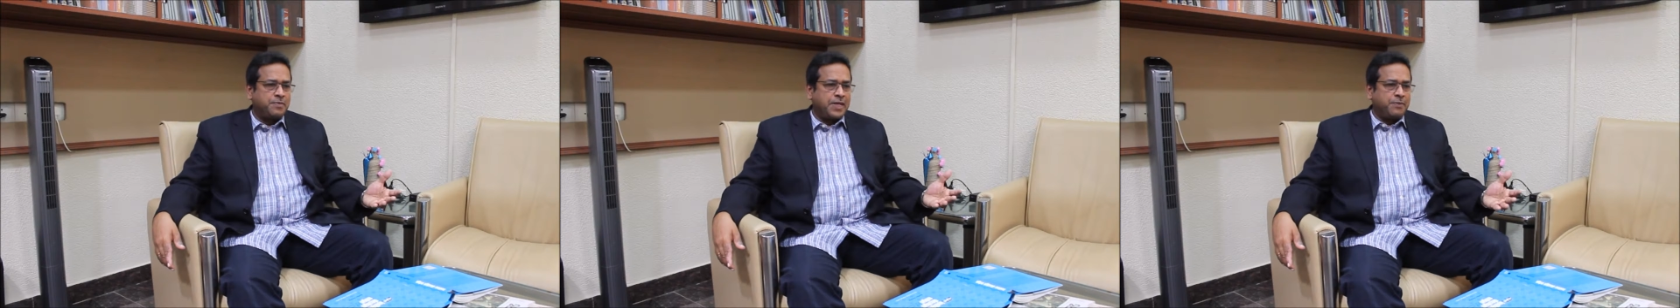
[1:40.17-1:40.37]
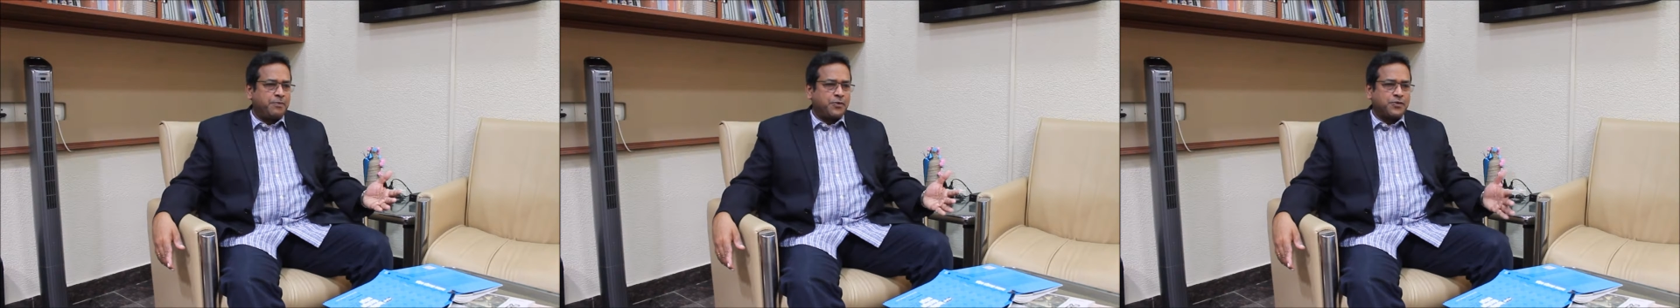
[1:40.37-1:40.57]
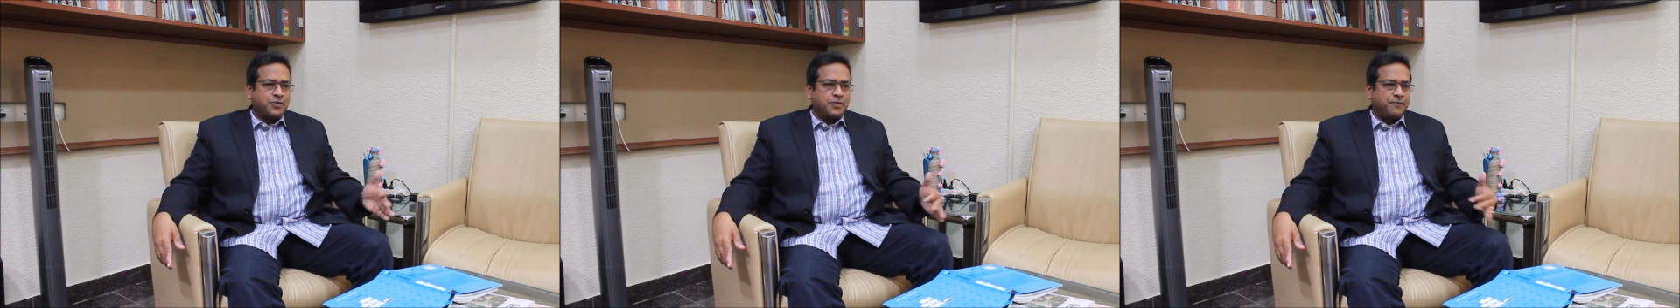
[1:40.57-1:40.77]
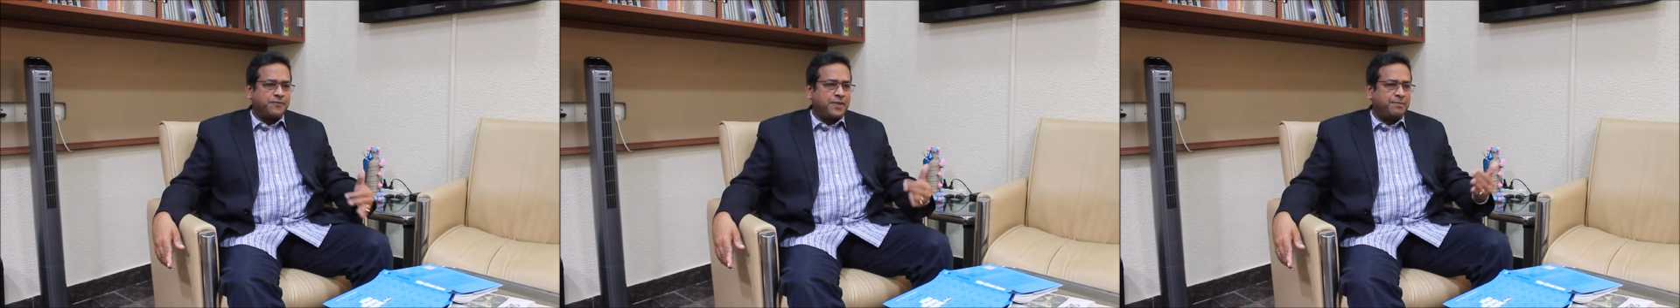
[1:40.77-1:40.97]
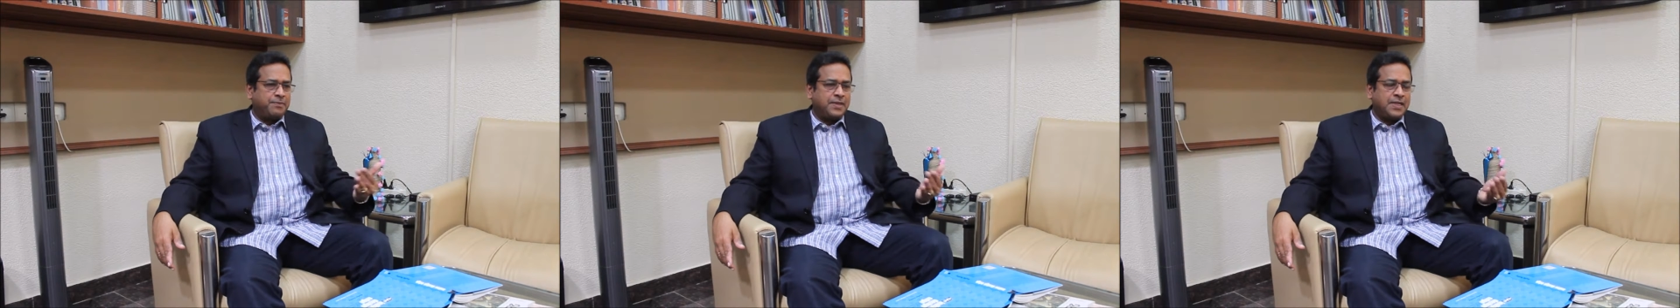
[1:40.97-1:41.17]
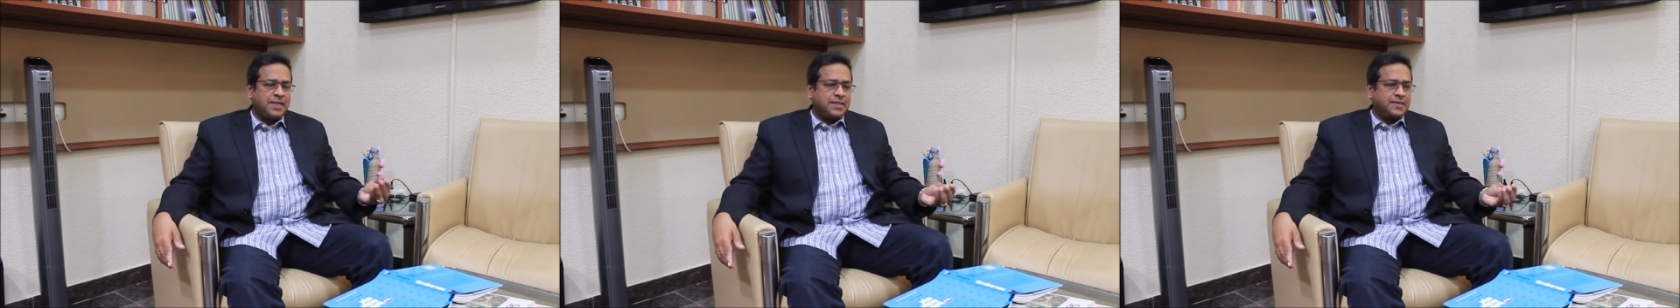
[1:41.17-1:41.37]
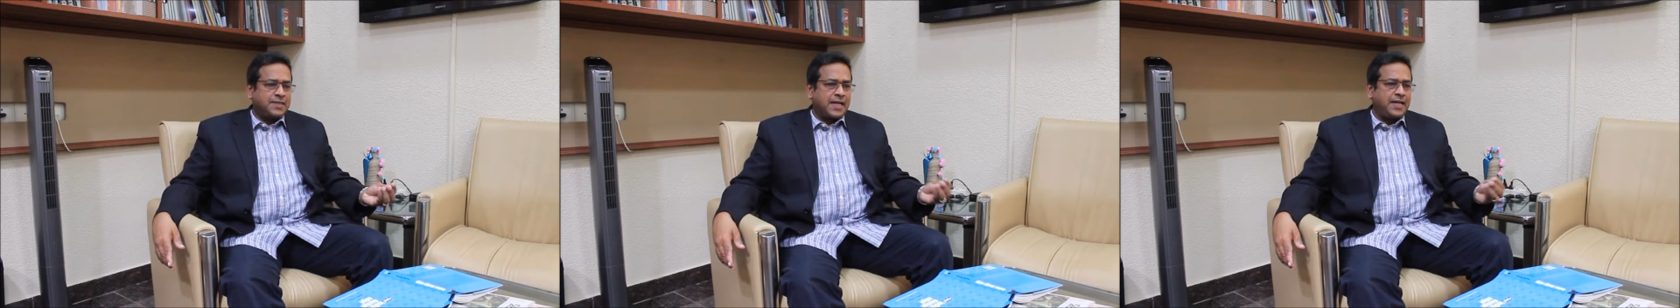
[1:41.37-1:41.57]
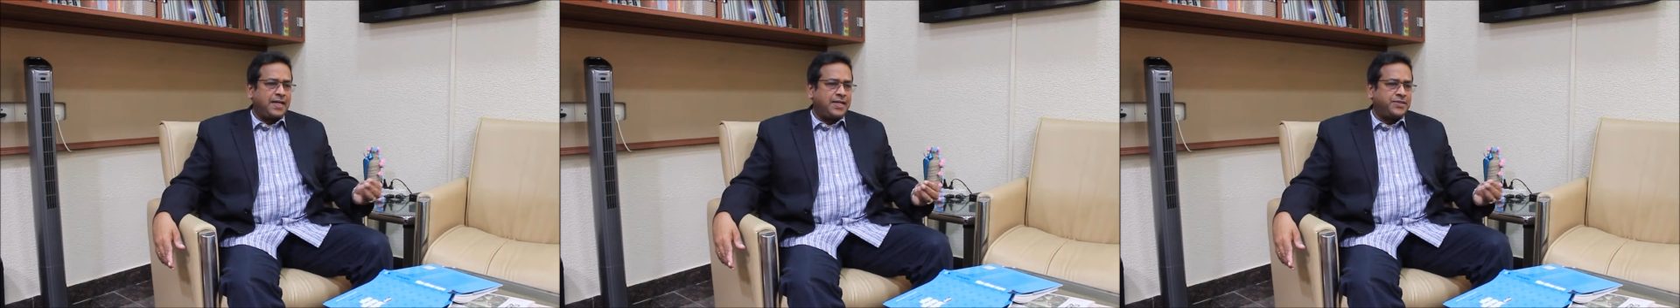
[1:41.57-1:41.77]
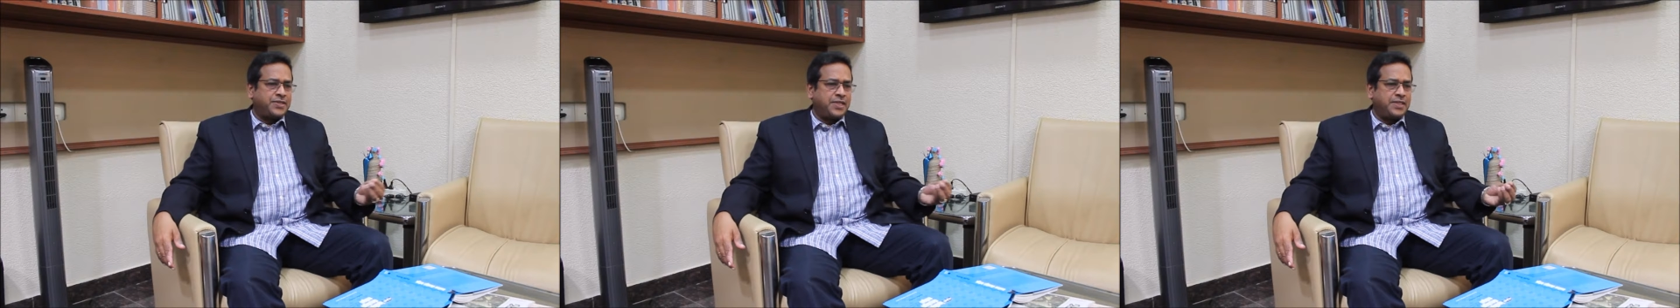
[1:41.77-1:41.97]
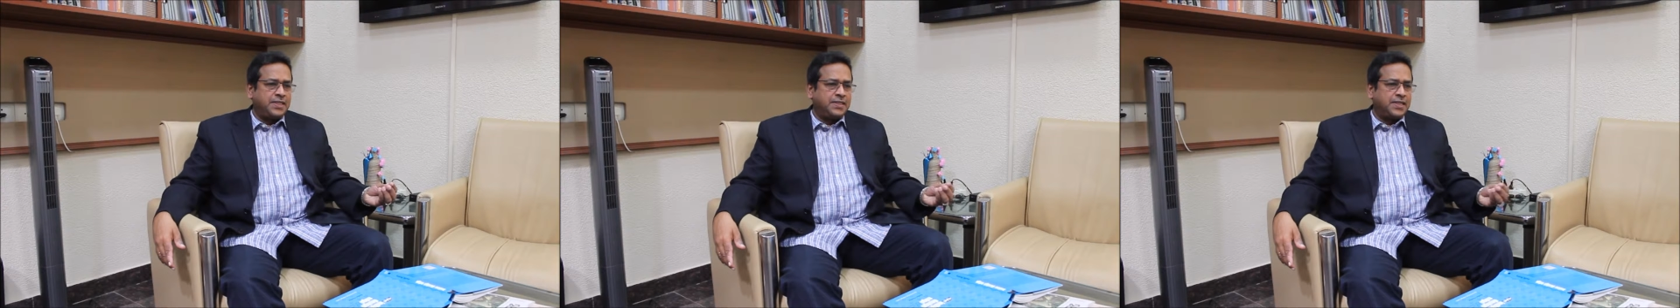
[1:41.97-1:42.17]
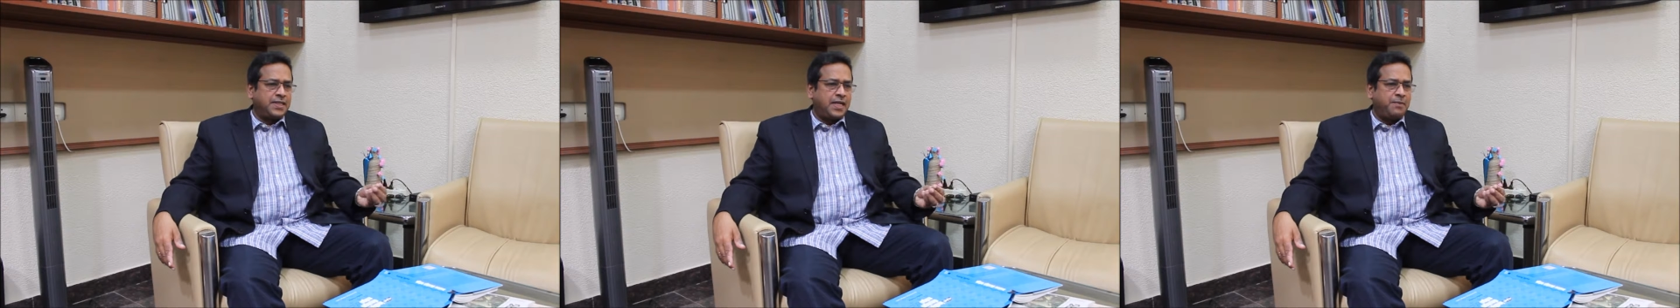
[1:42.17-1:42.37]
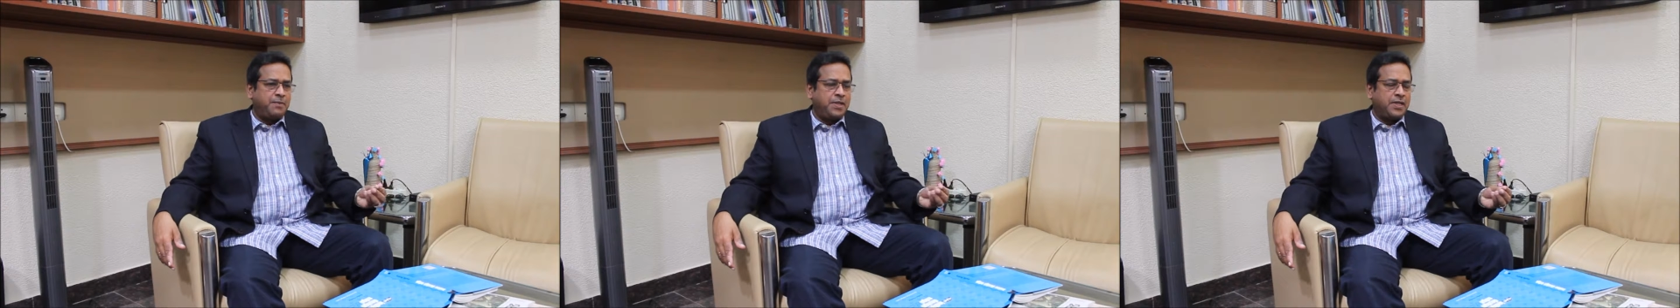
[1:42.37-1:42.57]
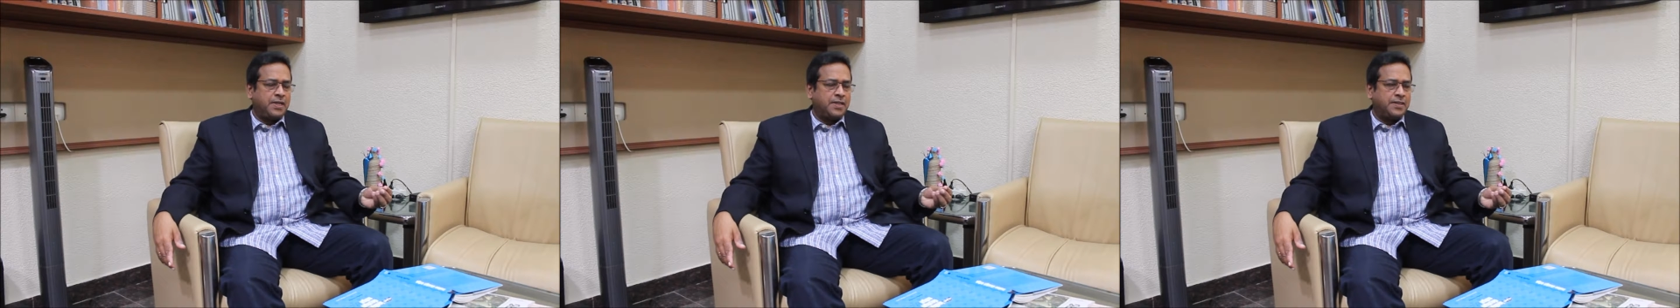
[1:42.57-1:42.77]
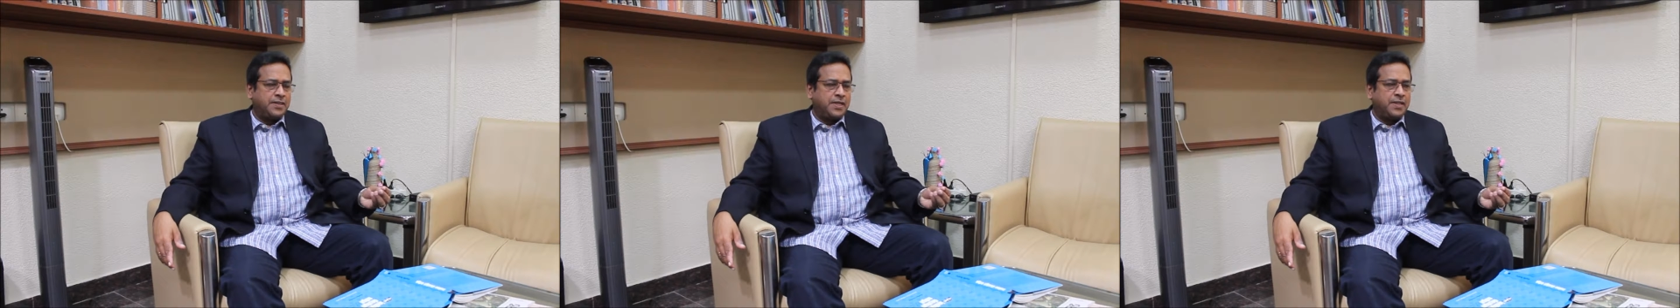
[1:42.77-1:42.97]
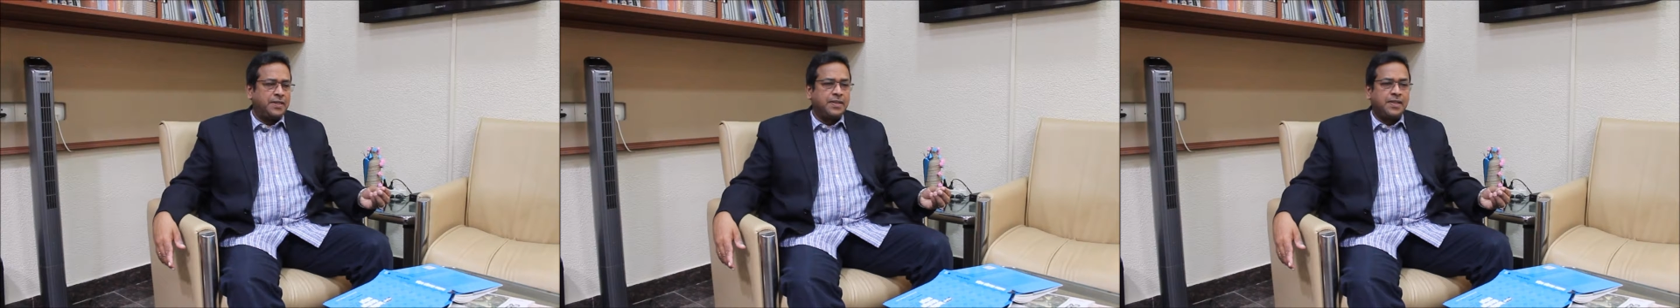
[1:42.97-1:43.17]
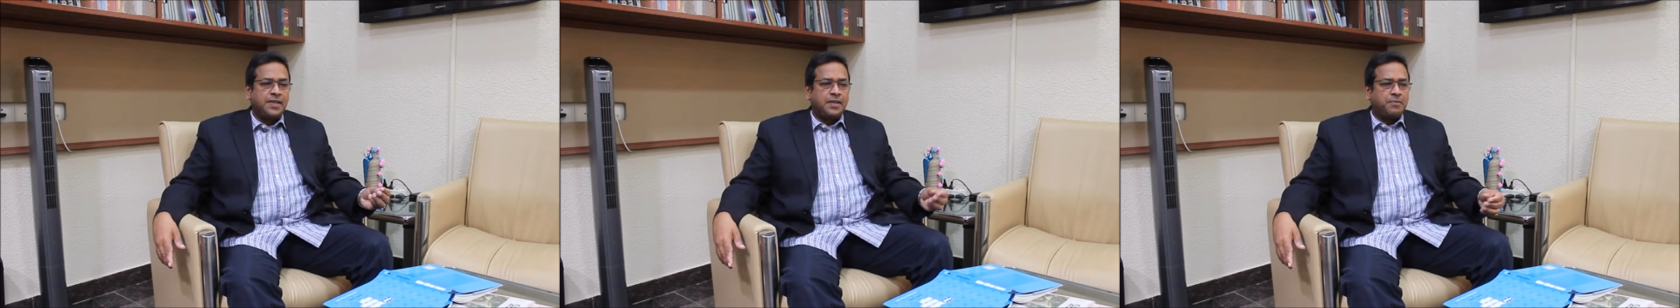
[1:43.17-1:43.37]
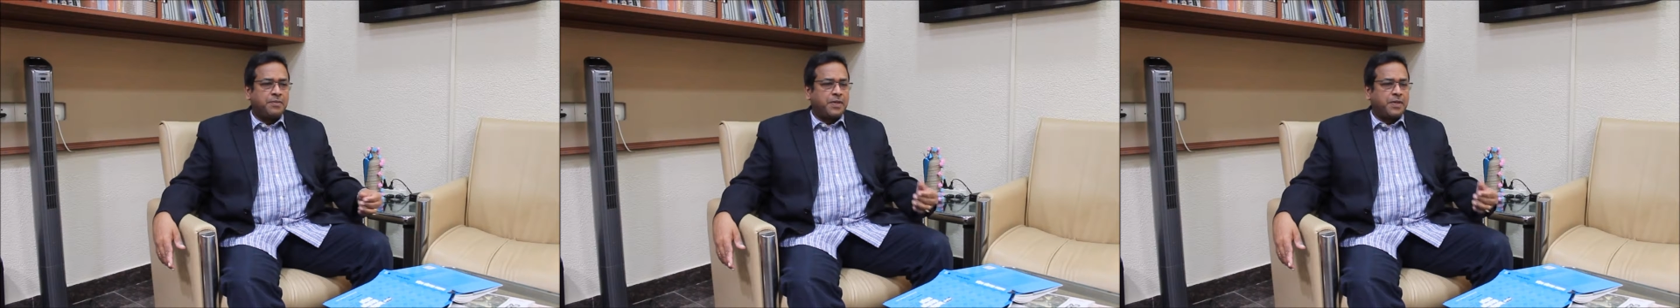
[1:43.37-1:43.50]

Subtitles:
by most of them slightly changing the name here and there,